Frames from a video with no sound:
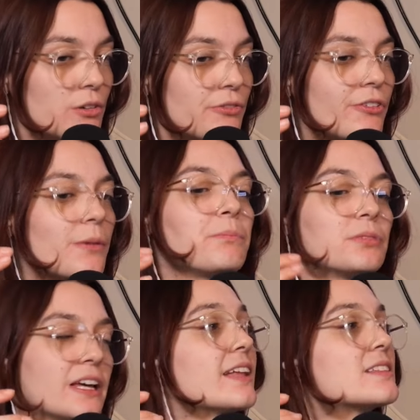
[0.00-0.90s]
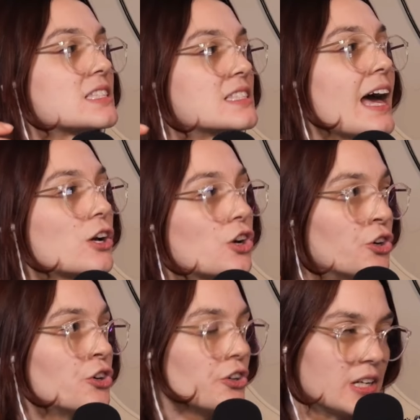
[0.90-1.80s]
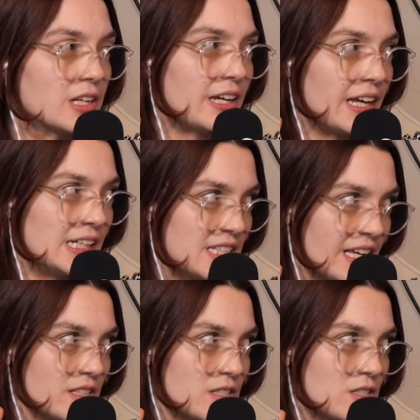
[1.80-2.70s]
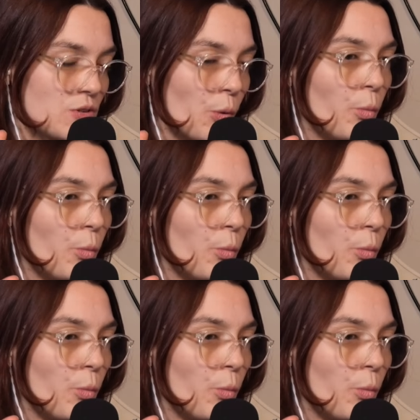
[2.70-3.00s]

from plants that could exist,